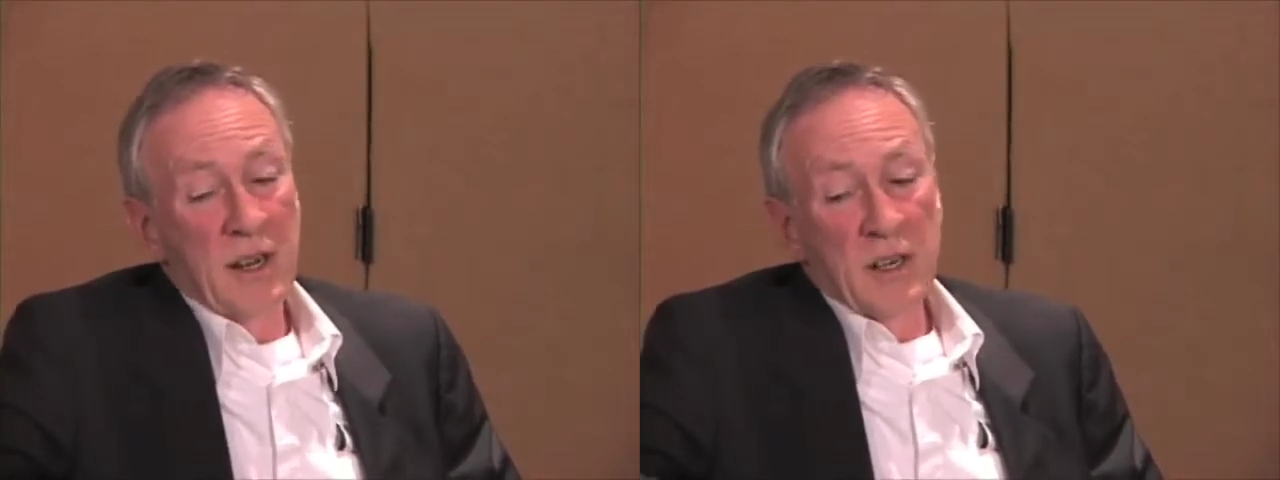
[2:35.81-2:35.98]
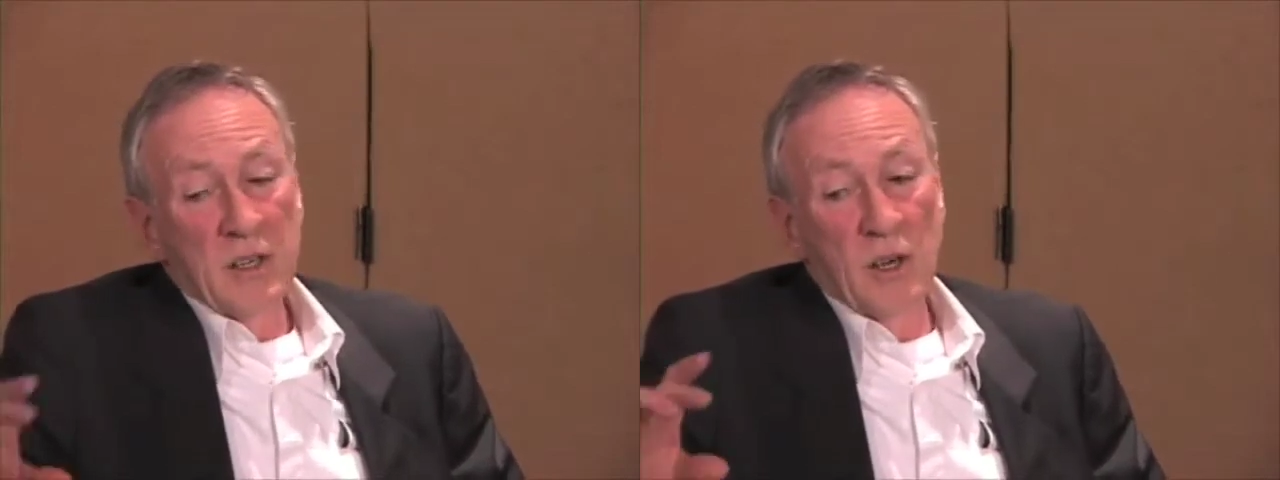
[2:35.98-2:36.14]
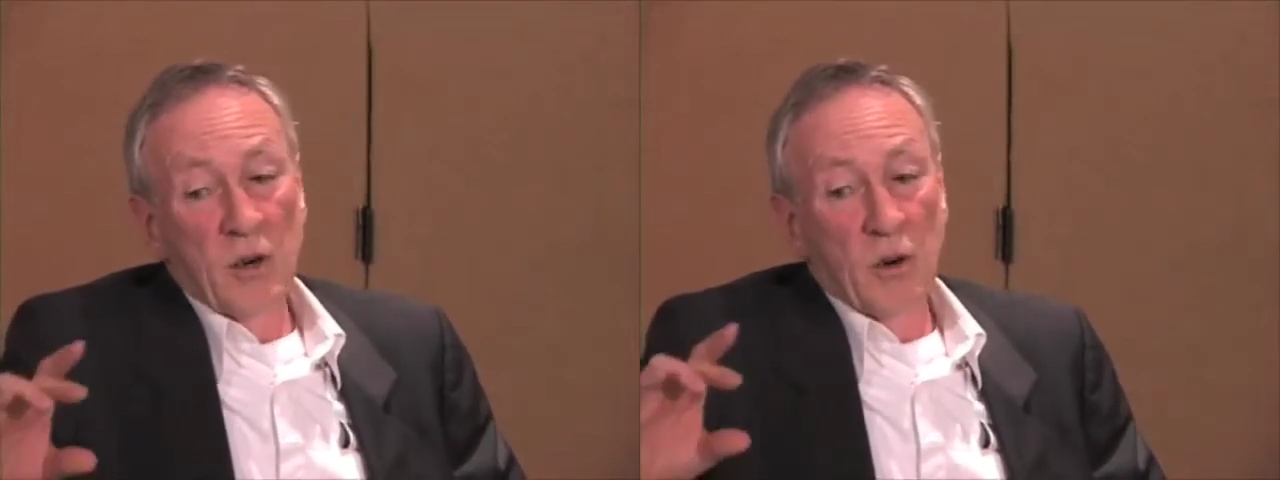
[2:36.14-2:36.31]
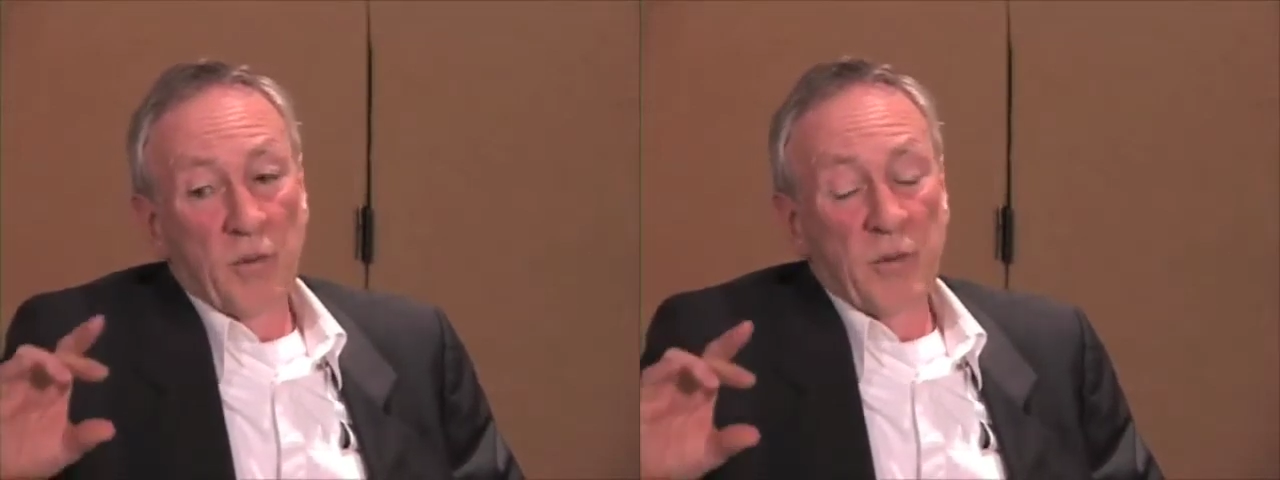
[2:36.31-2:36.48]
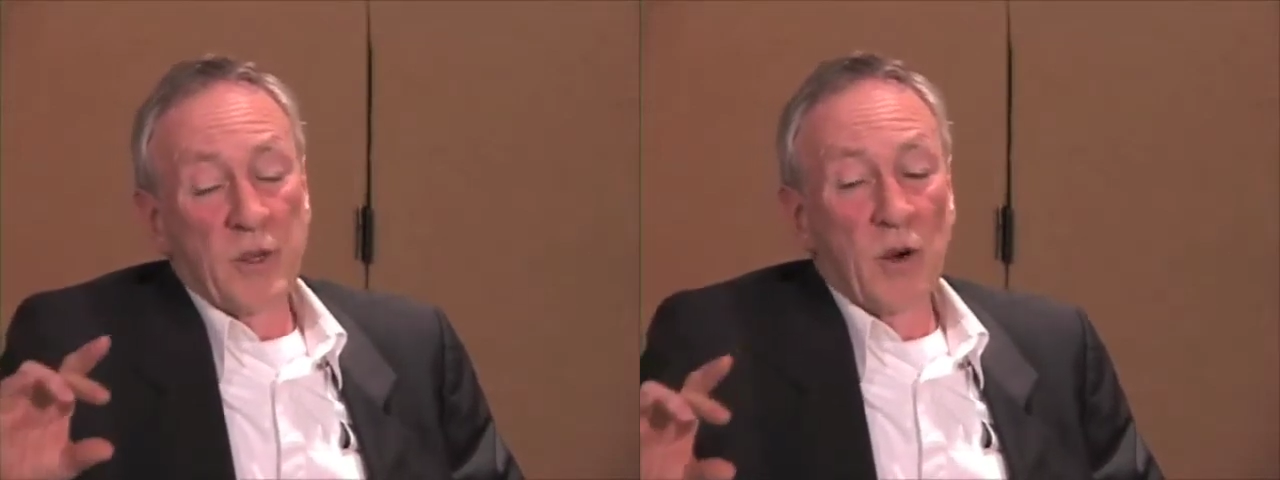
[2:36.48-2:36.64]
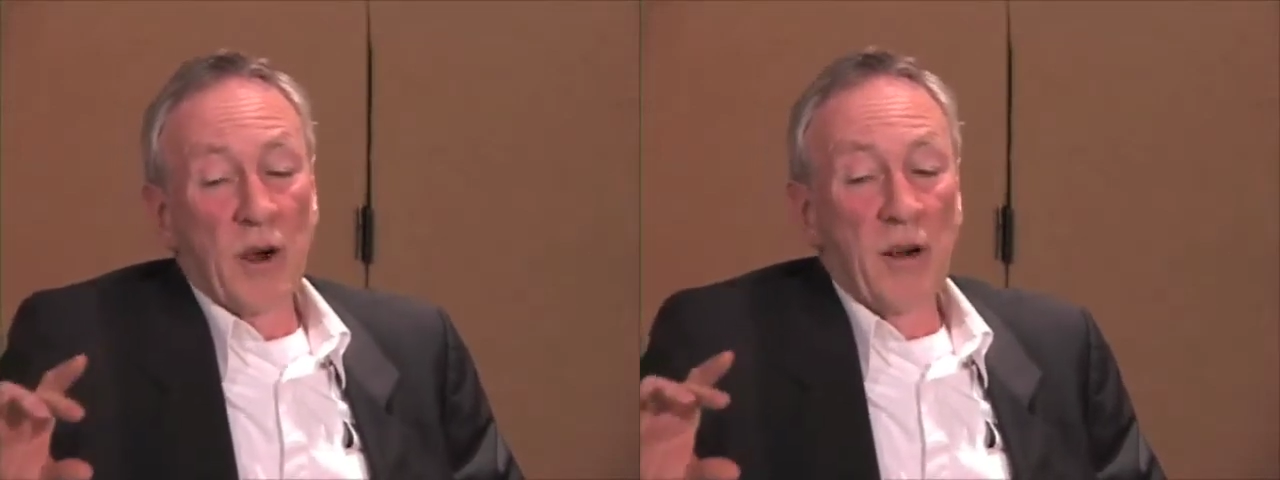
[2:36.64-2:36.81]
So
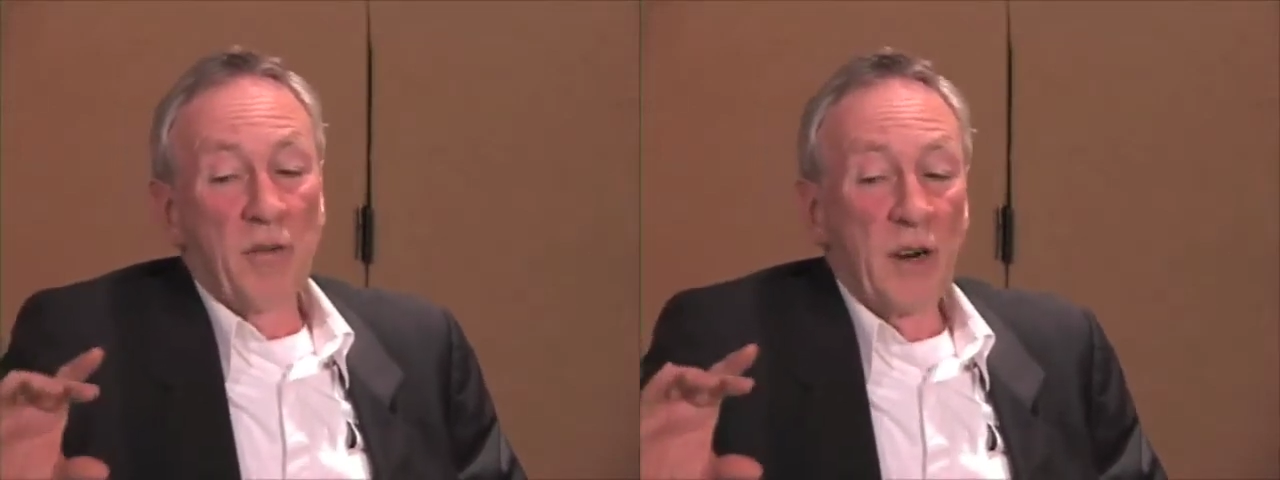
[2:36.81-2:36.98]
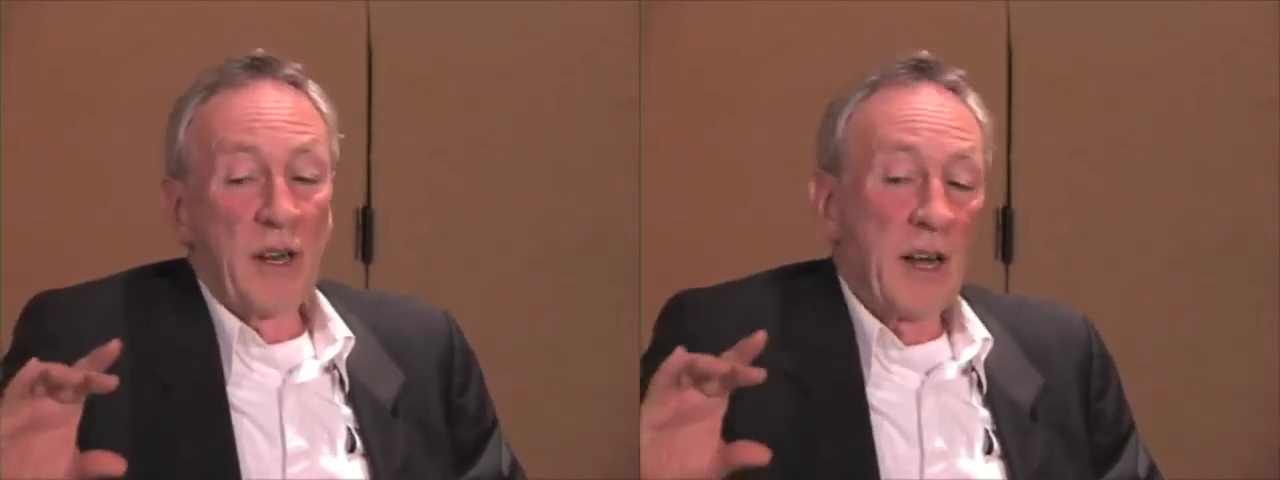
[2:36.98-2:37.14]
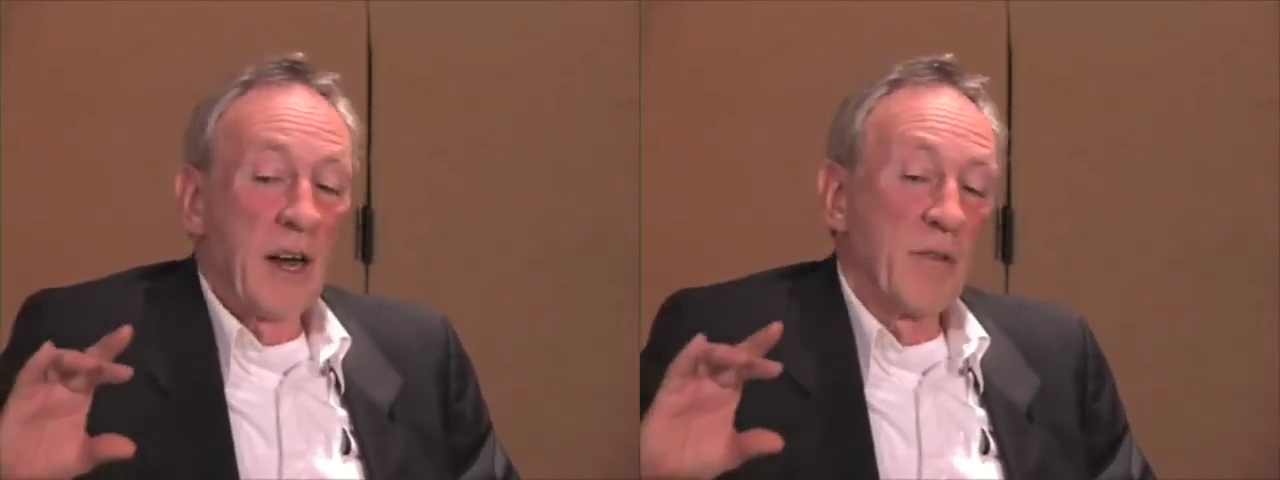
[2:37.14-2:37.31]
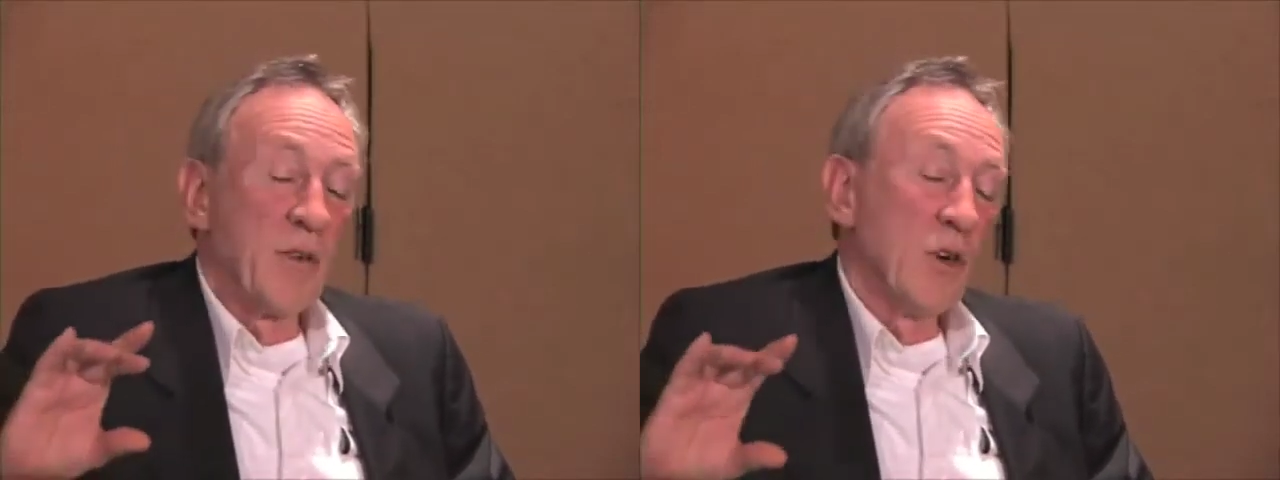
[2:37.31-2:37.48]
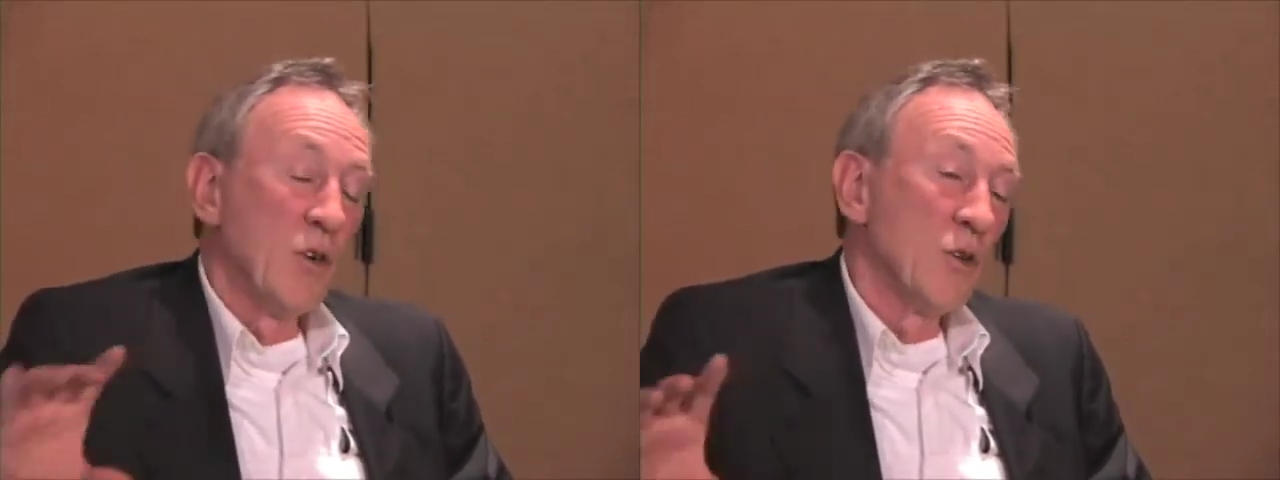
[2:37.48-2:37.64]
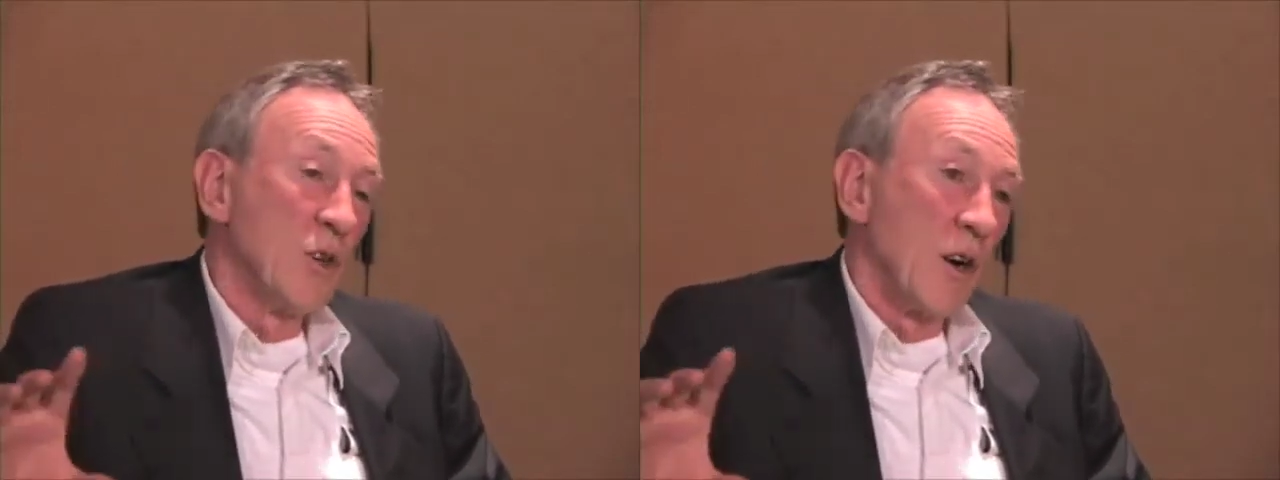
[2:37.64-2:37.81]
every kind of
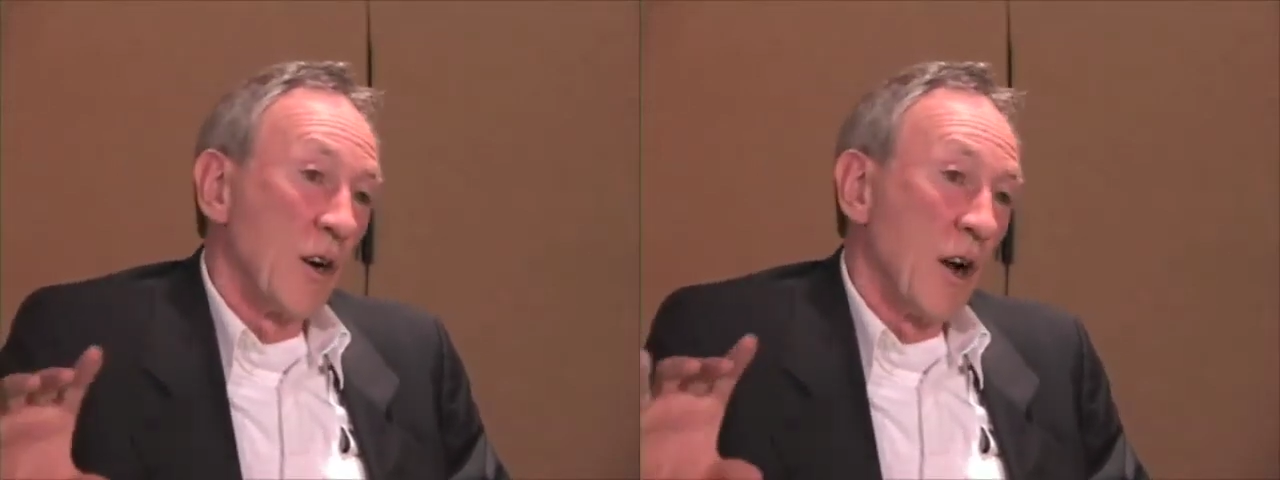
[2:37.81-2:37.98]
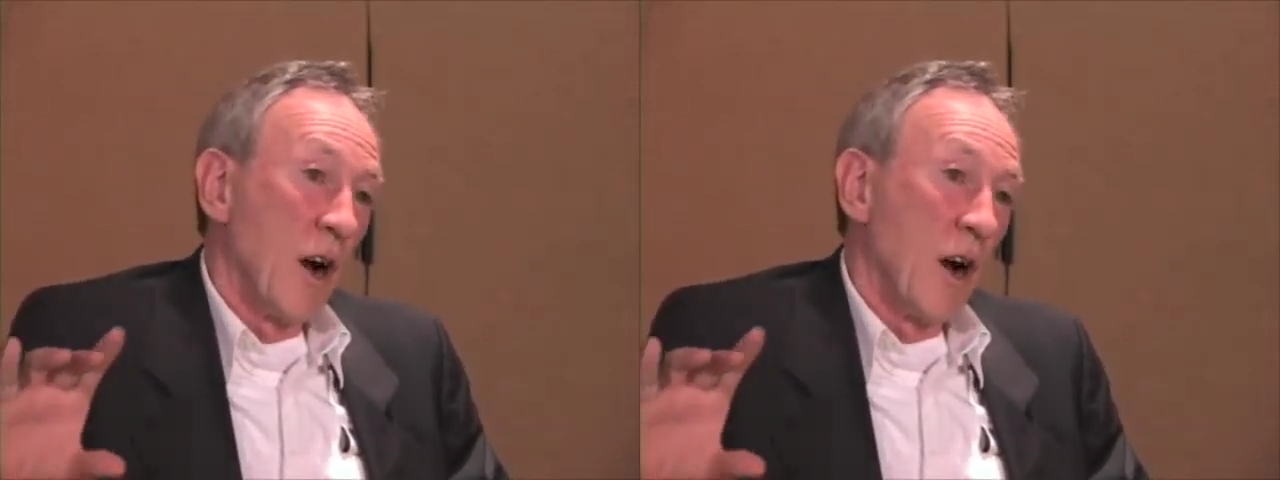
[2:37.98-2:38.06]
user